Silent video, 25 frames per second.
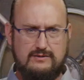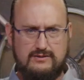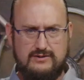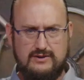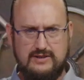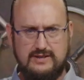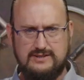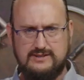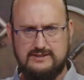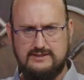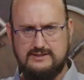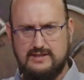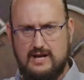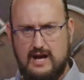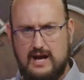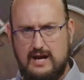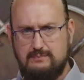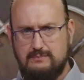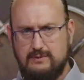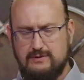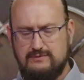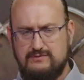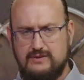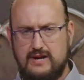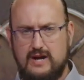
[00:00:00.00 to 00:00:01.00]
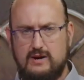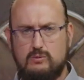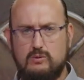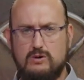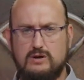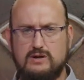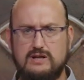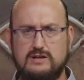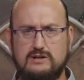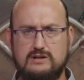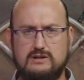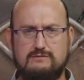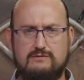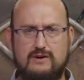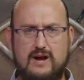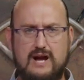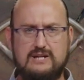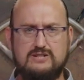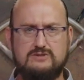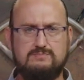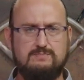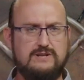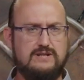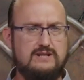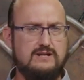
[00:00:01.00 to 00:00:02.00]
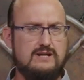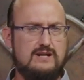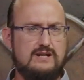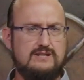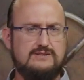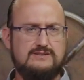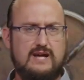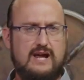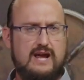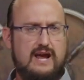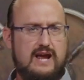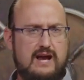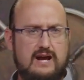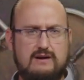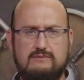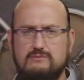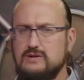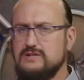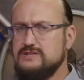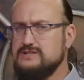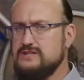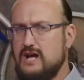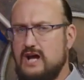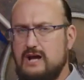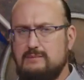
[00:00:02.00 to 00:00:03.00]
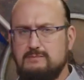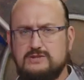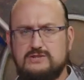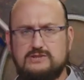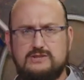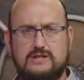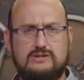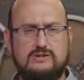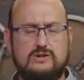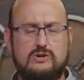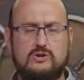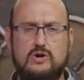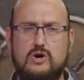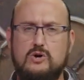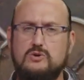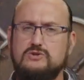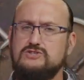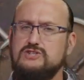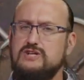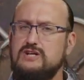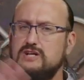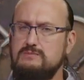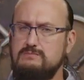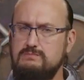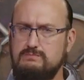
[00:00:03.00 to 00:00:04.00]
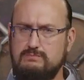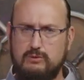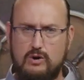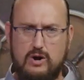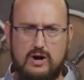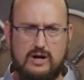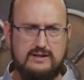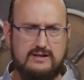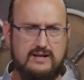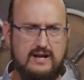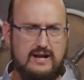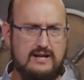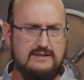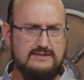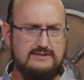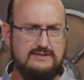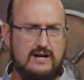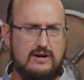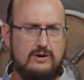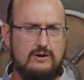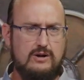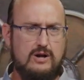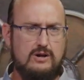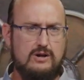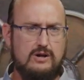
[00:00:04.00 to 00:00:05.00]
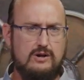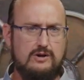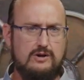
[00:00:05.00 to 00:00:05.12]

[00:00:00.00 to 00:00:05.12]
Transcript: this type of networking device, because every time a signal goes in, broadcast out all